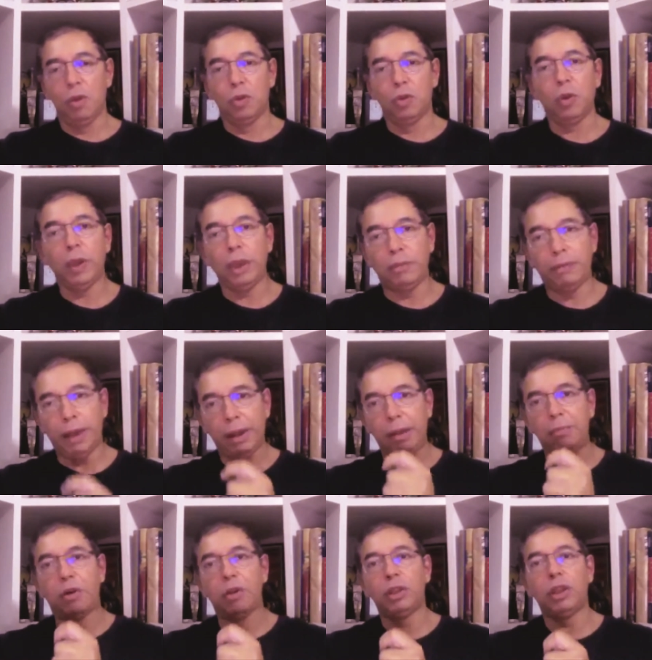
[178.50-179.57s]
So it's very
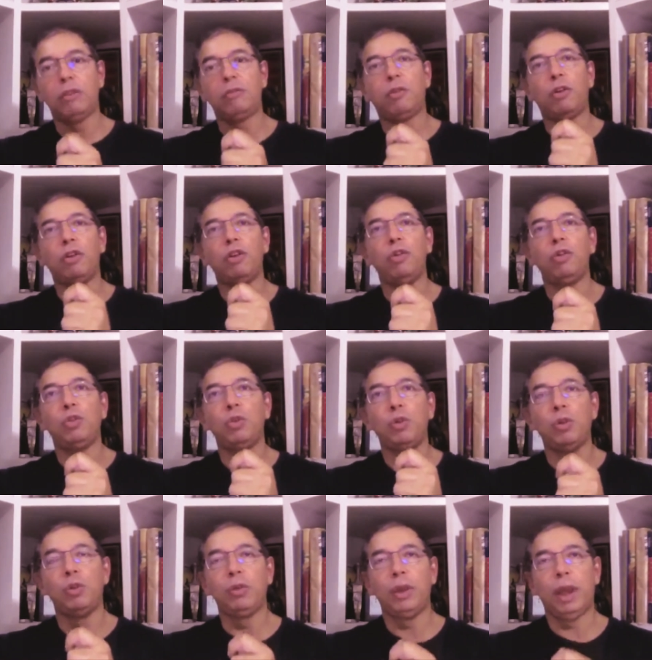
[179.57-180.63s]
important for you to
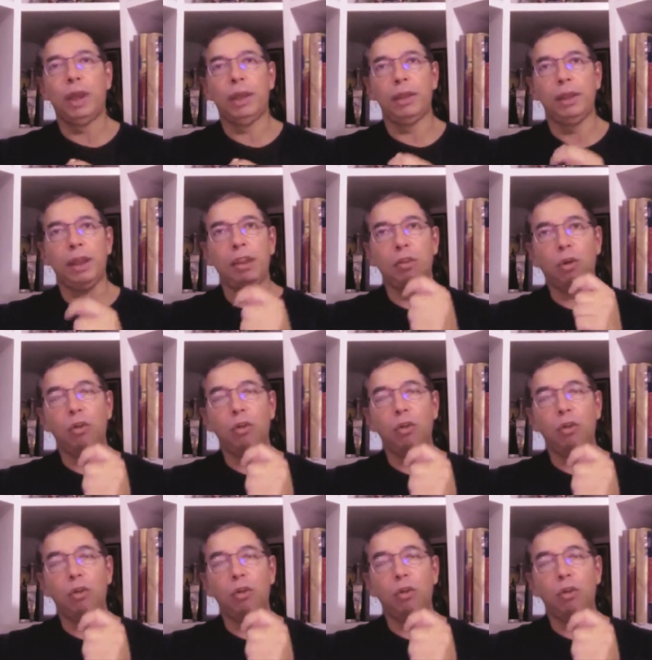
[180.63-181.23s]
know that in